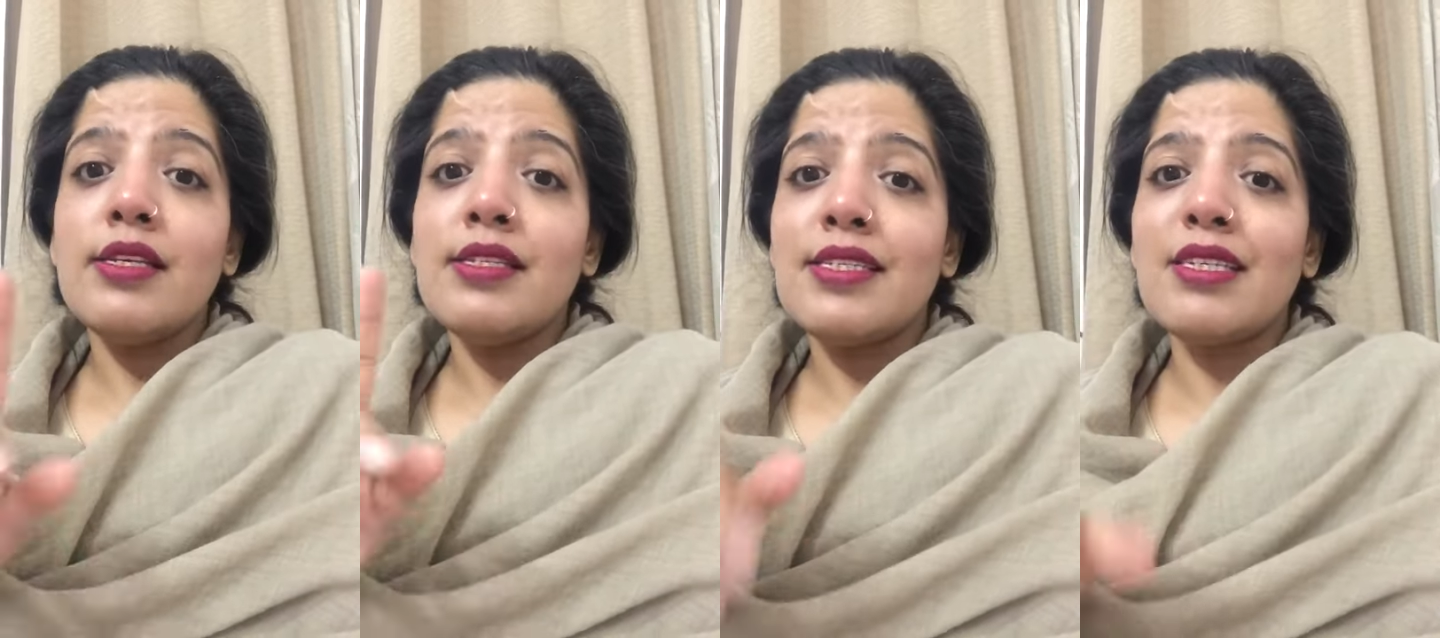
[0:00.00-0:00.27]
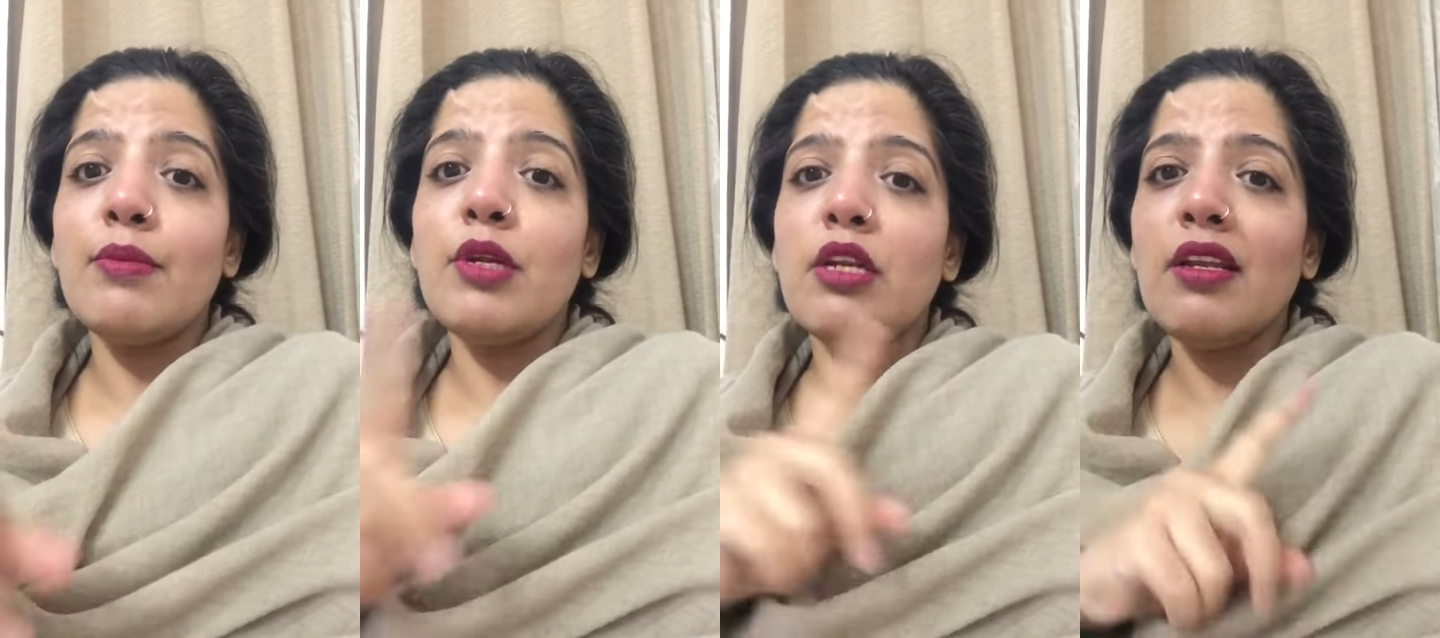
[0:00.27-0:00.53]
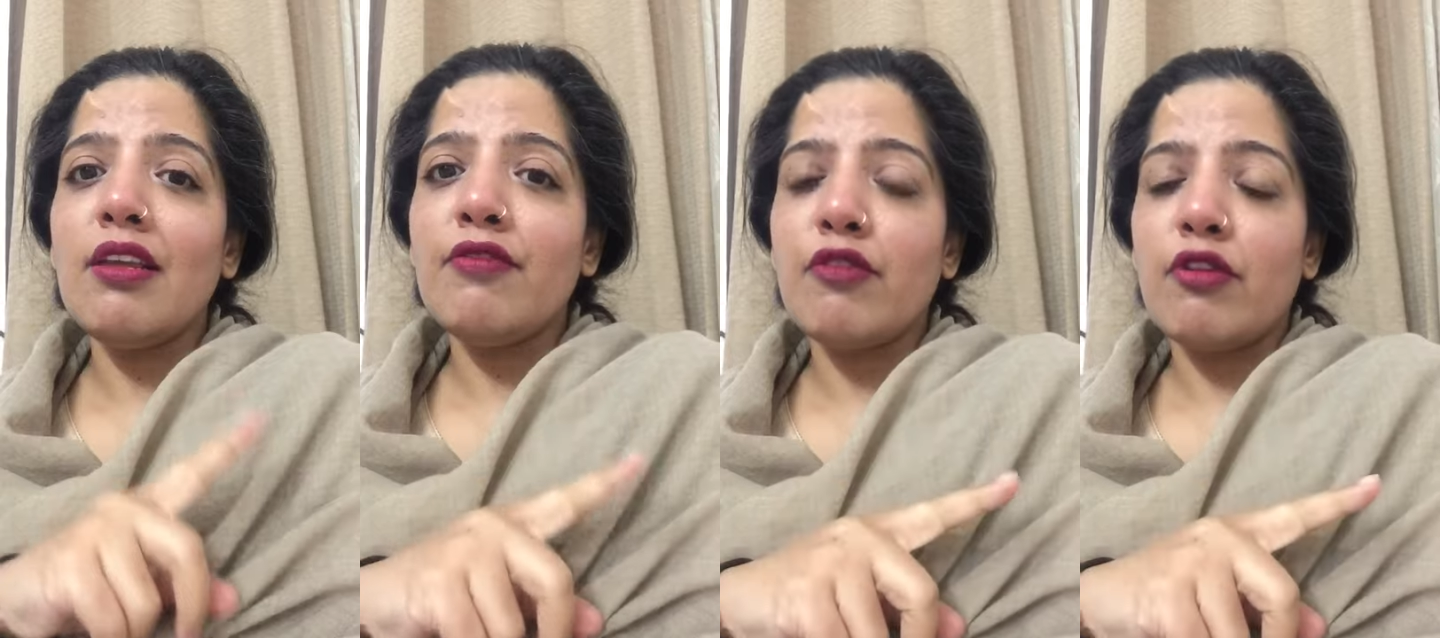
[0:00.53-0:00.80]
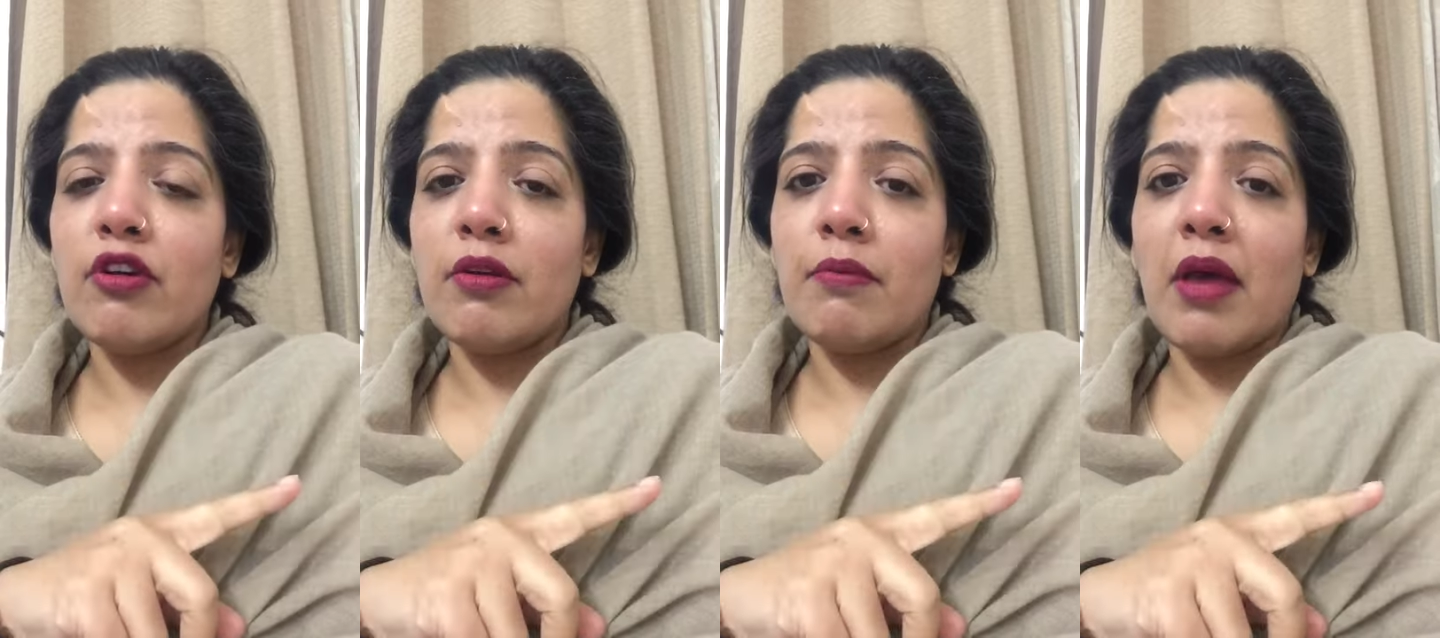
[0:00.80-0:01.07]
Similarly
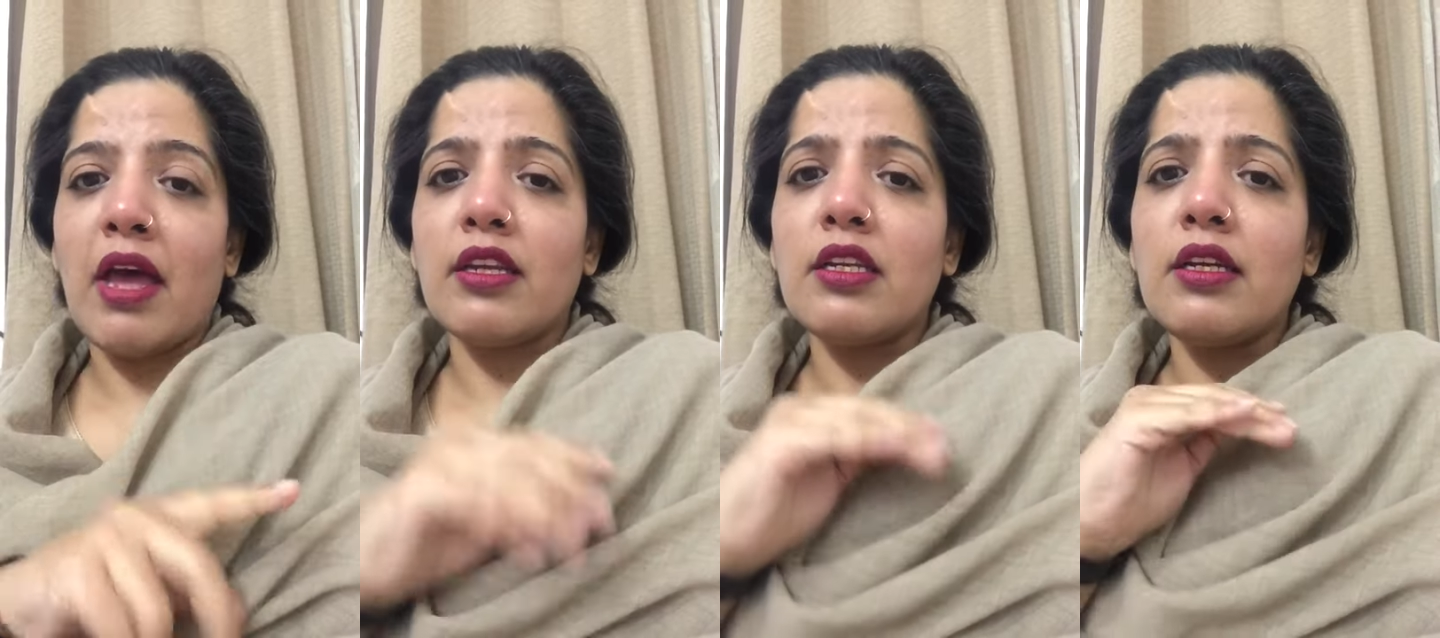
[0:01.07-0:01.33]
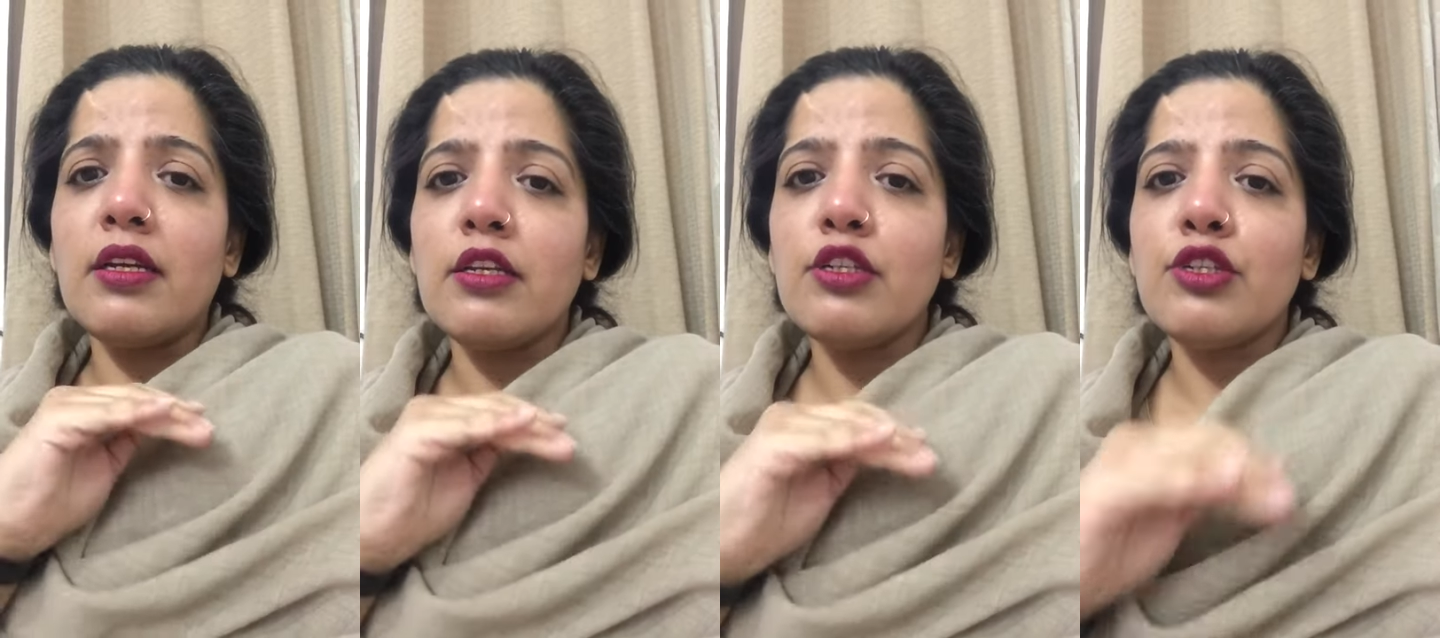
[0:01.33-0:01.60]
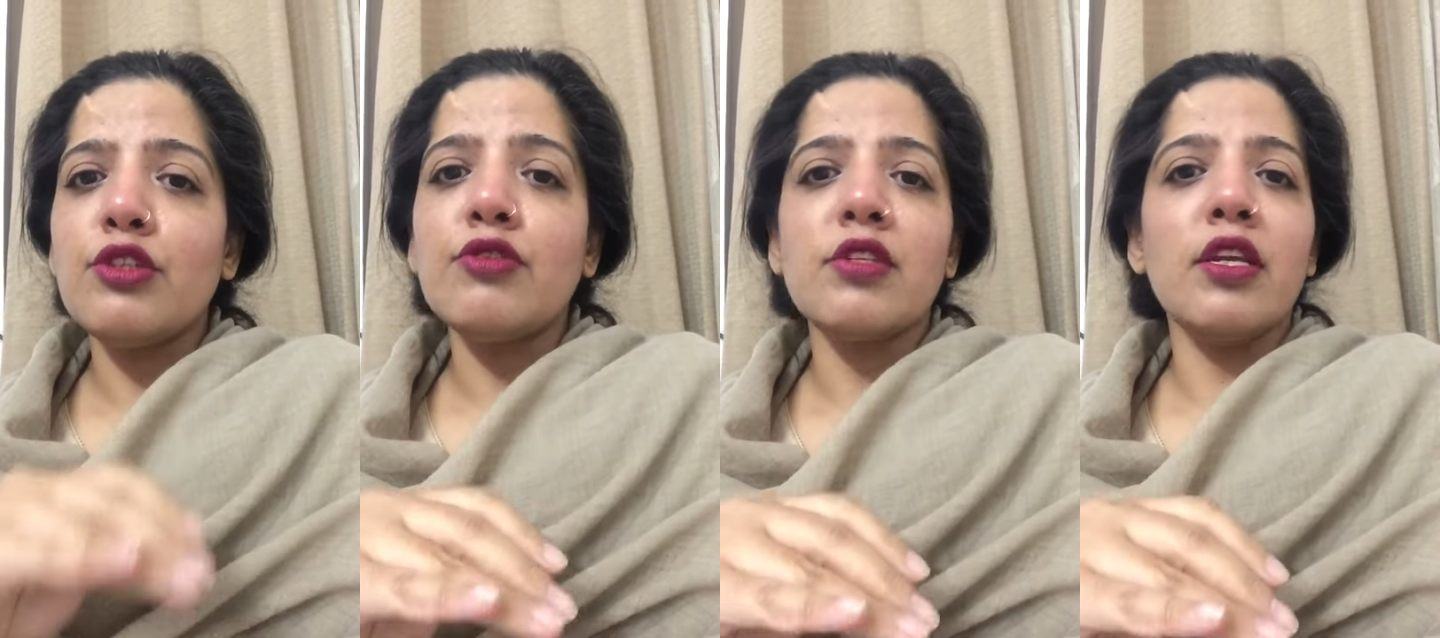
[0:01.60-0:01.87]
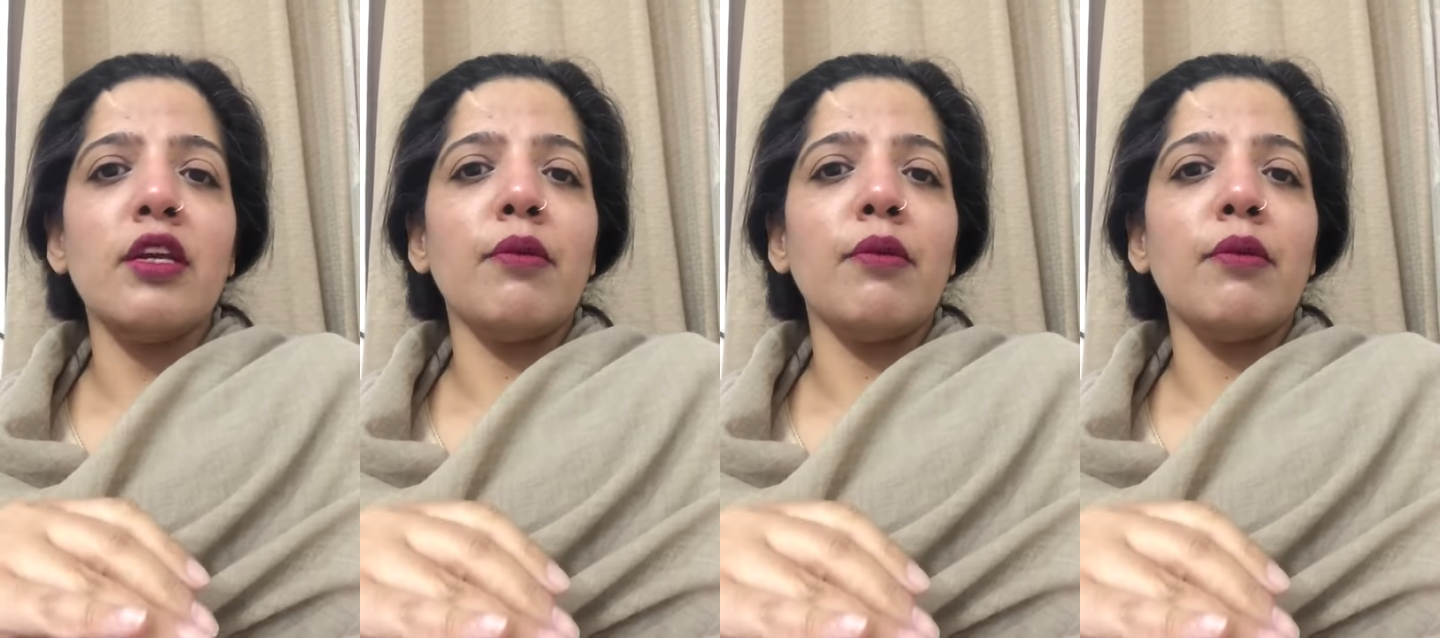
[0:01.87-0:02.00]
for a man, continuously